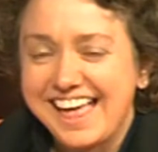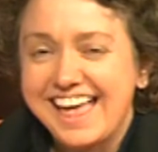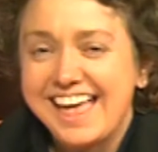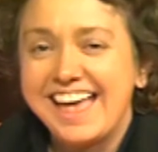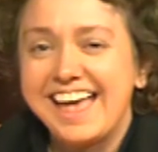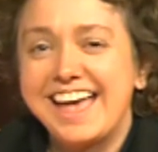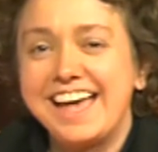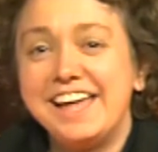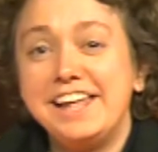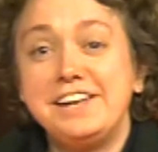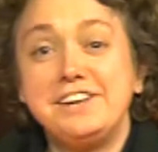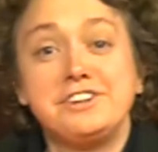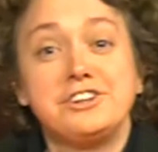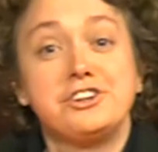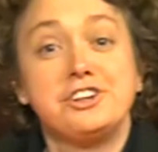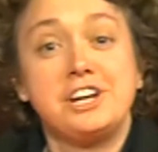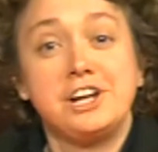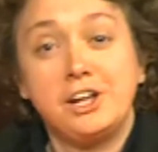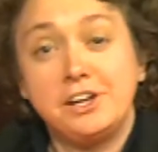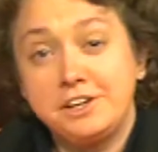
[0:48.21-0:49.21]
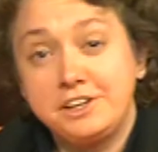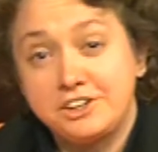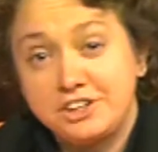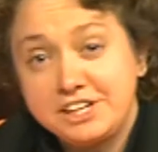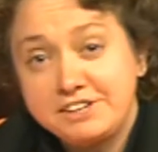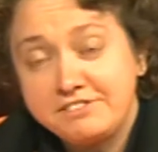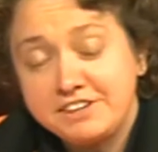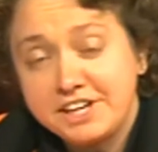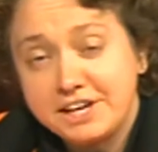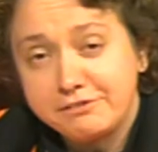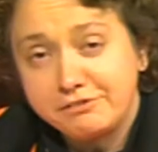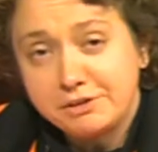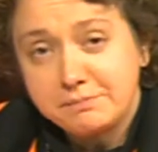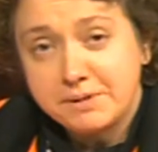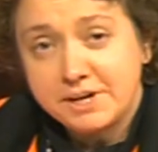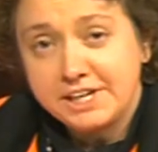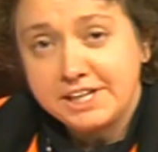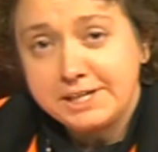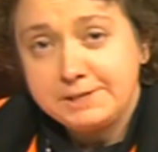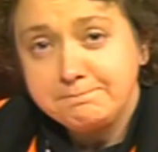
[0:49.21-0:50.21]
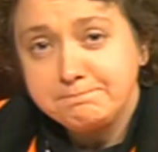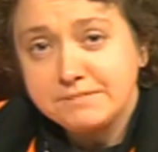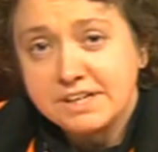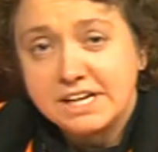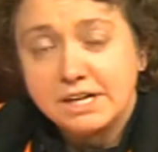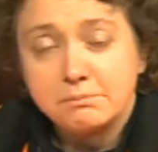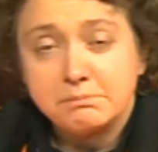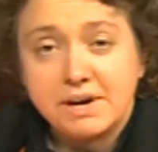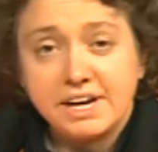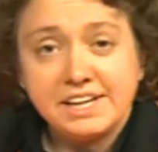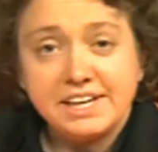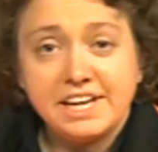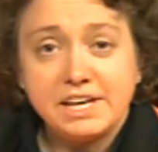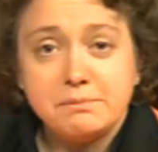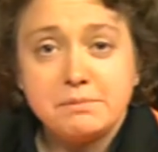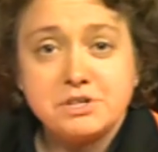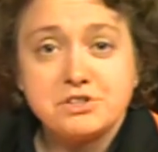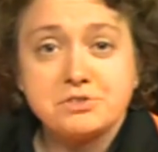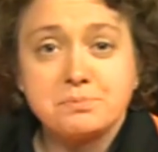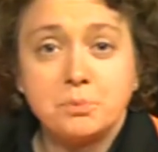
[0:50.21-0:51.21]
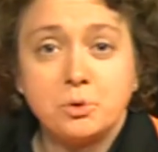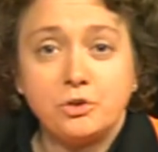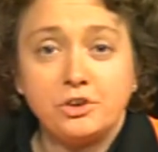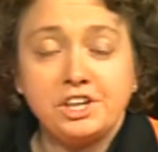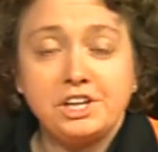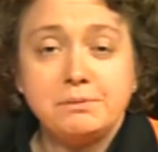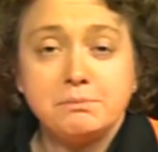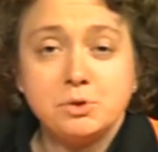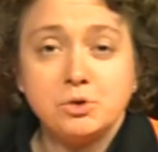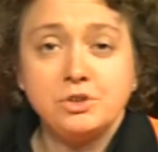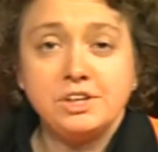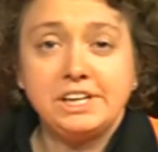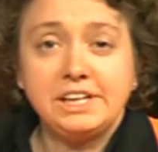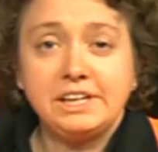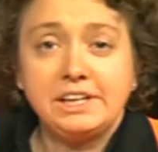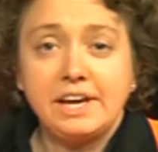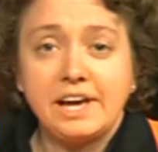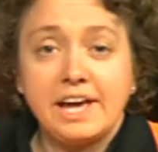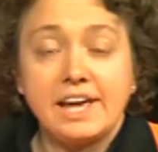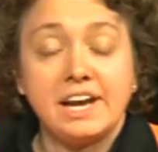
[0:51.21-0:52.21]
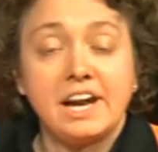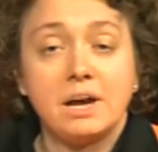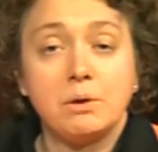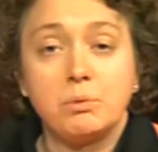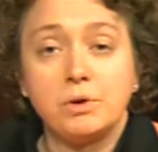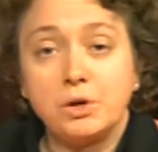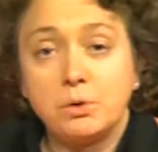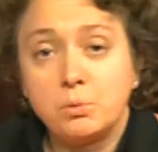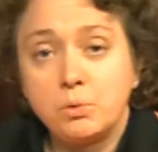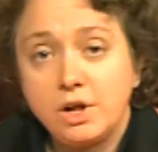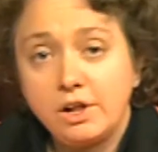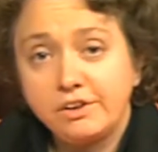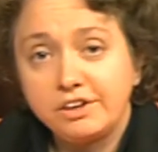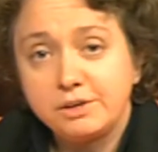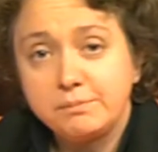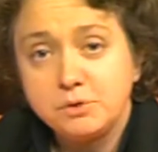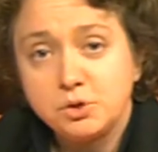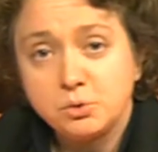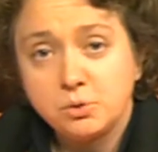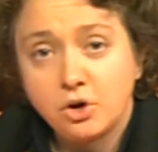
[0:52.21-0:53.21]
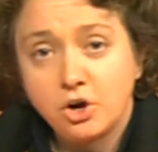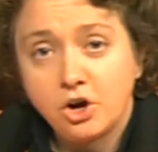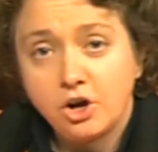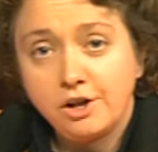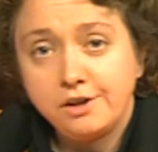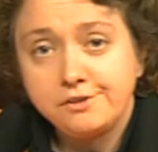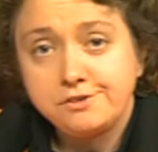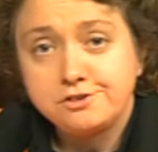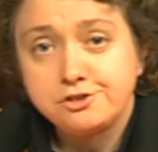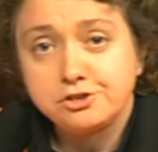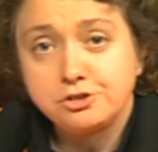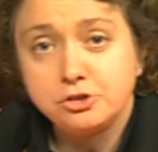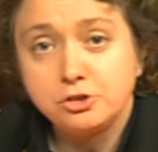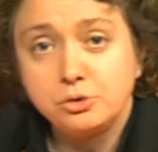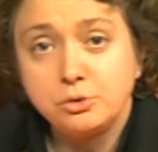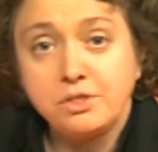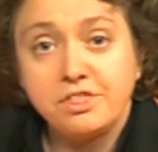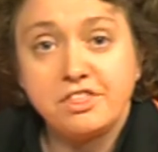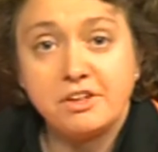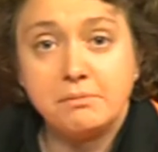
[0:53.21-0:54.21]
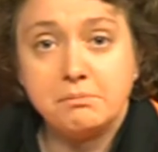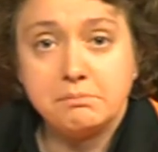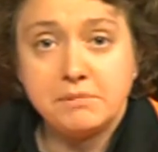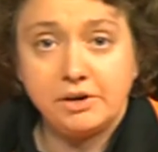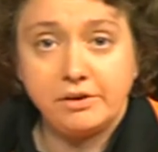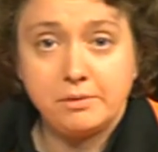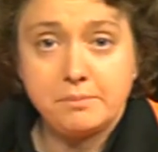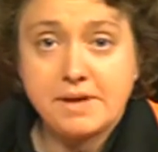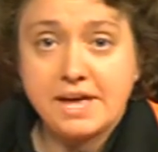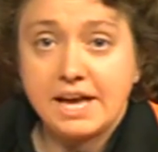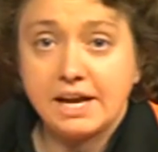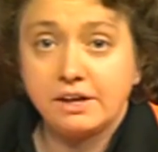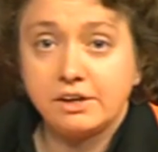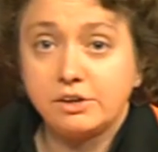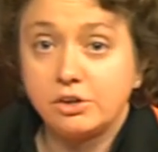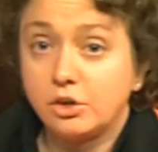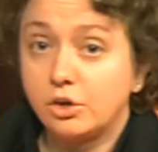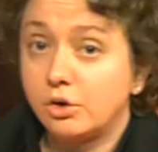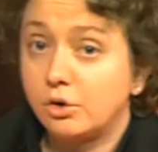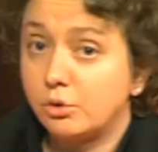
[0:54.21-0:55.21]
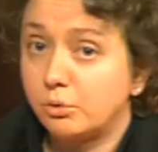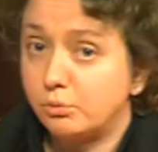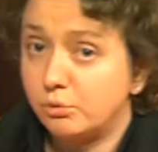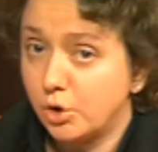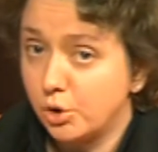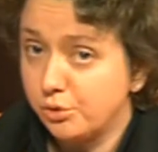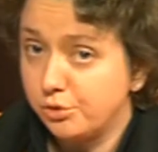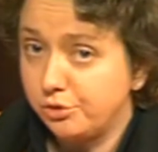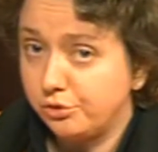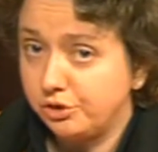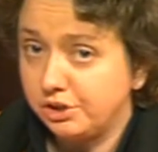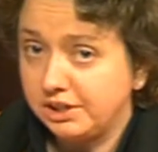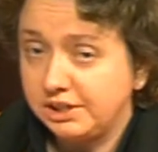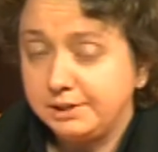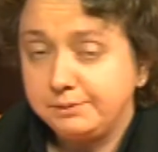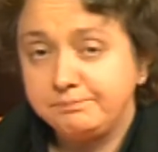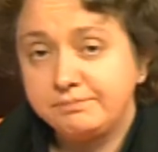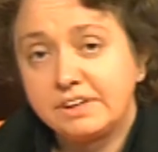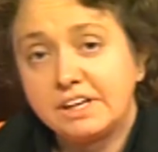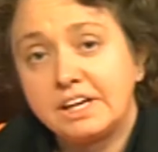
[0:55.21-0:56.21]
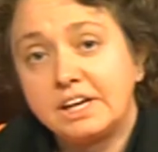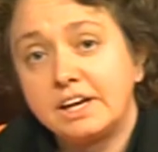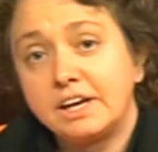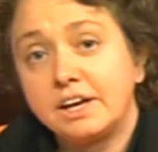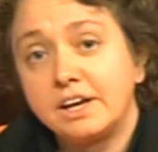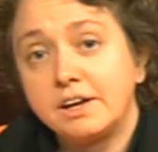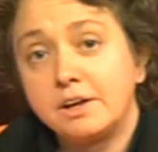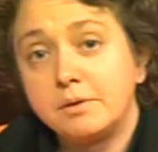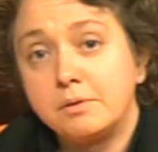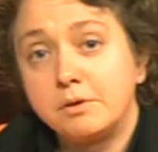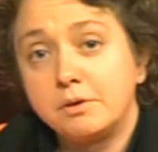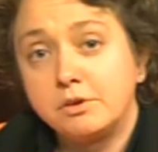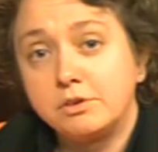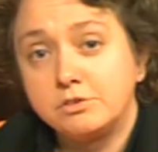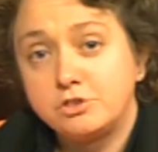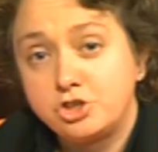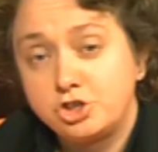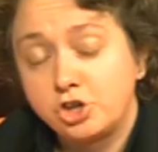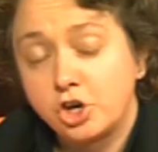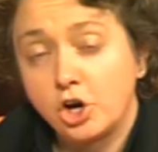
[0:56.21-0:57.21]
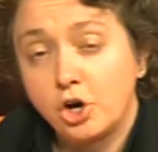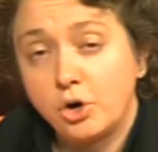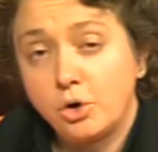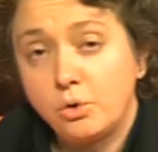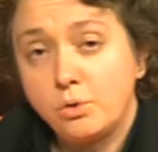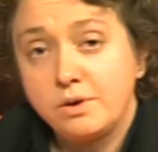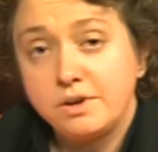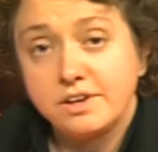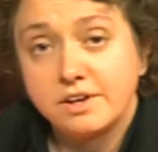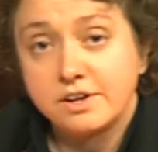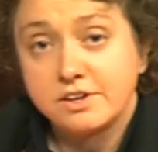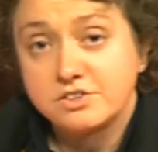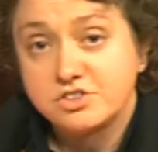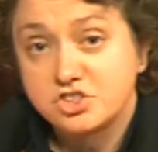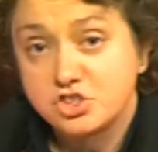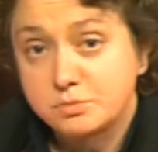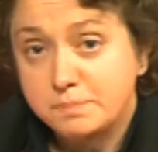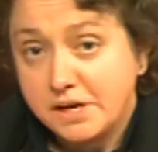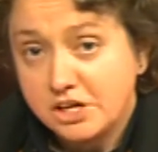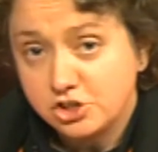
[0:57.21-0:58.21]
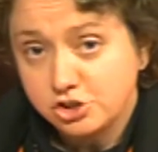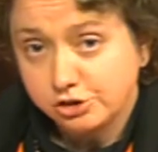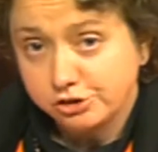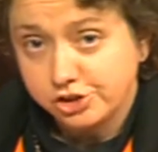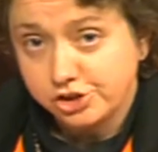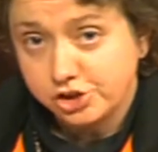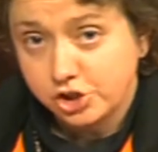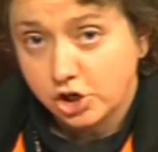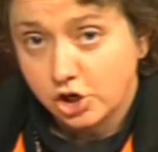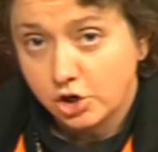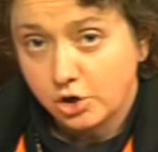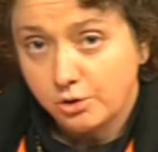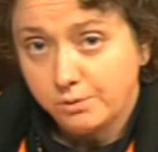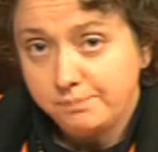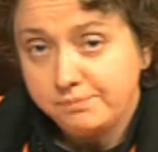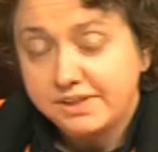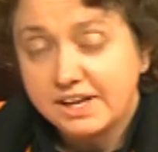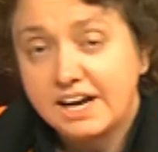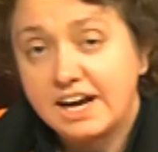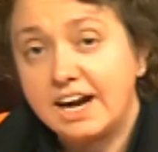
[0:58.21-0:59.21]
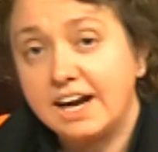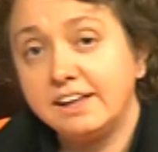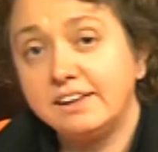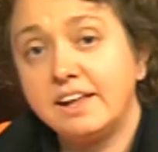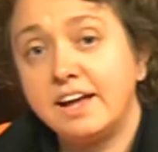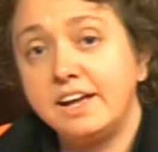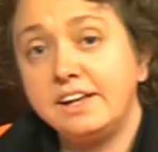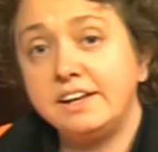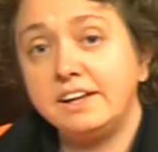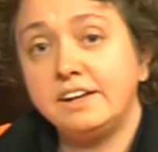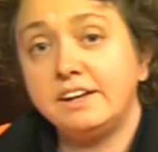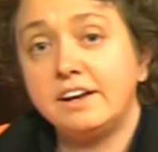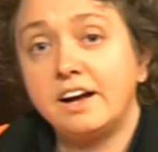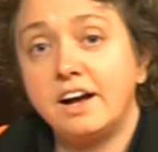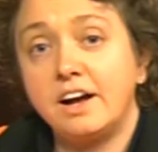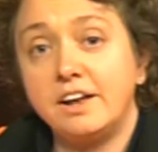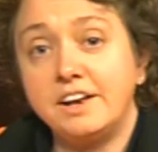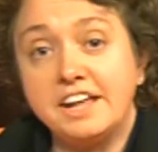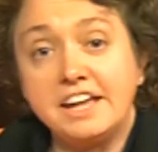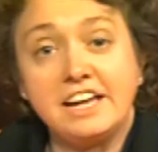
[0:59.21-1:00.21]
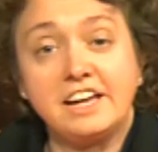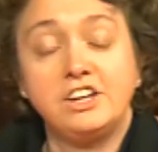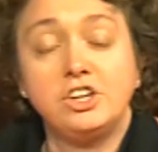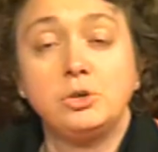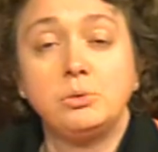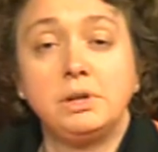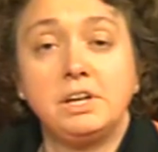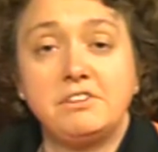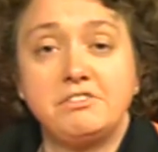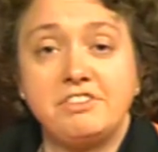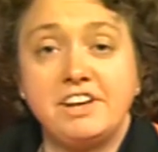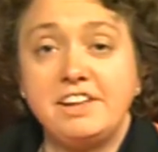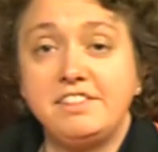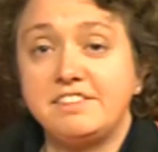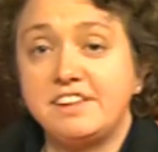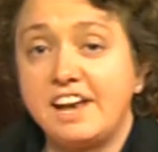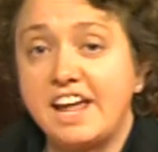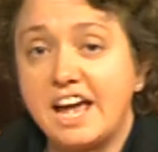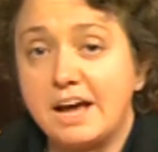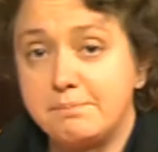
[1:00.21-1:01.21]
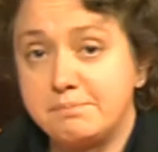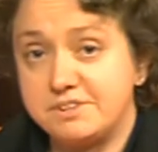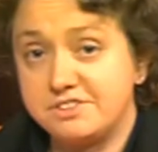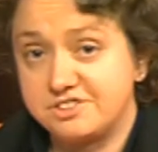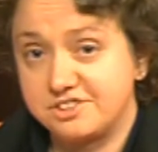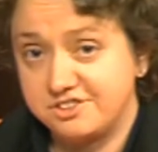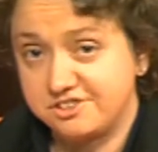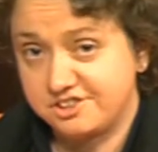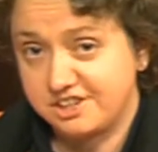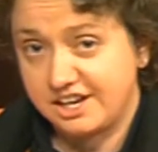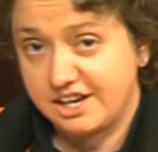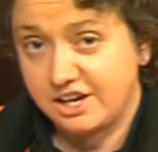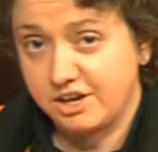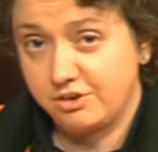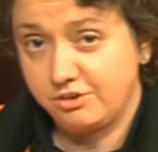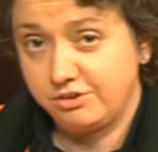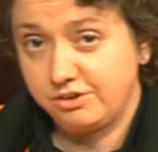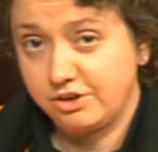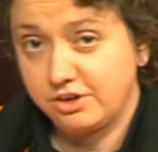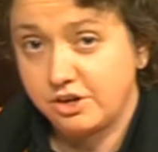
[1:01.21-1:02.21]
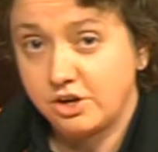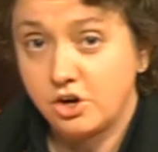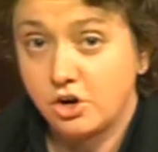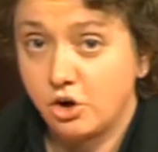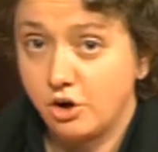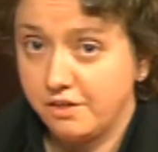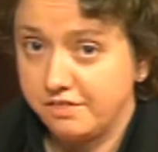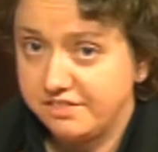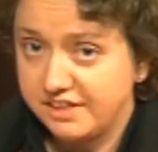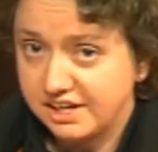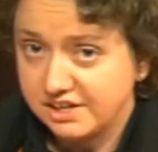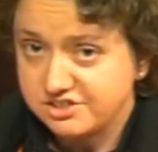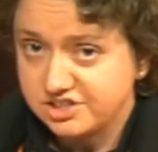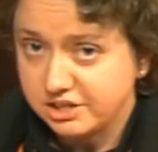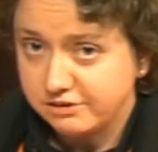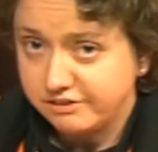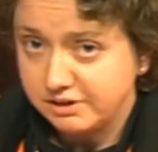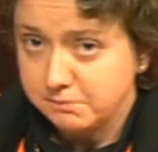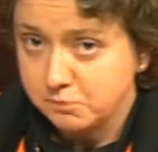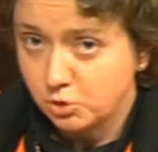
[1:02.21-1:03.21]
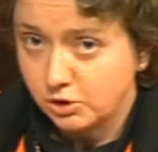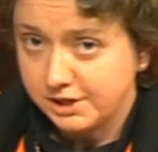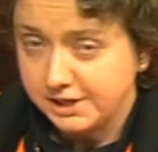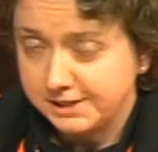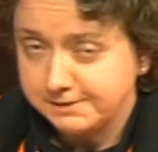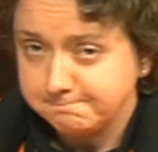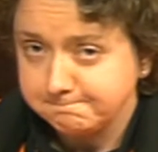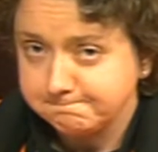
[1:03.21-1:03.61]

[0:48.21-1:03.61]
And good evening, everybody. My name is Maureen Mooney, and I want to welcome you all to the Merrimack Rotary special show, highlighting an annual event that happens in town on Thanksgiving morning,